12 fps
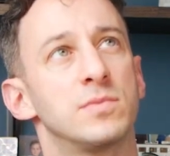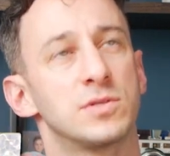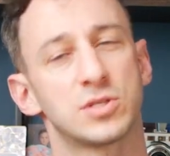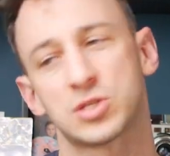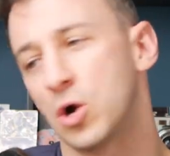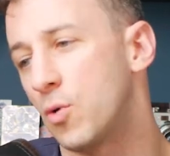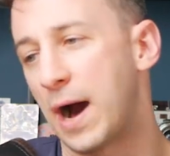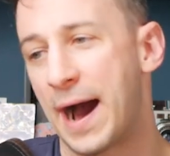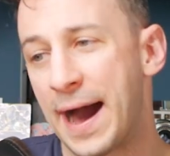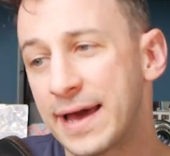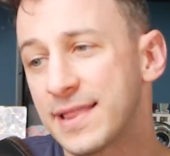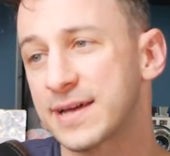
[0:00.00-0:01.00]
So
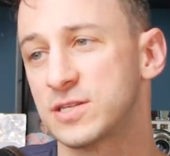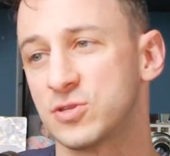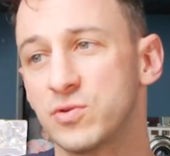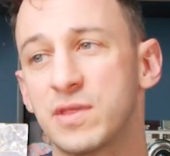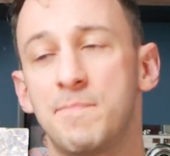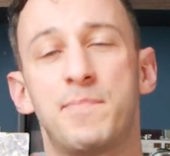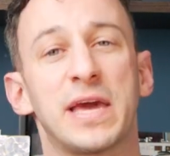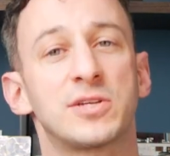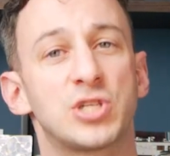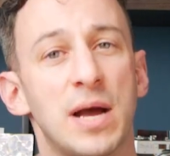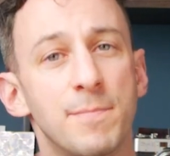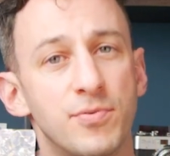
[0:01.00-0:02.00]
I like to do the big
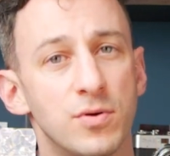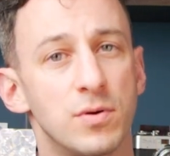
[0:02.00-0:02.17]
jump.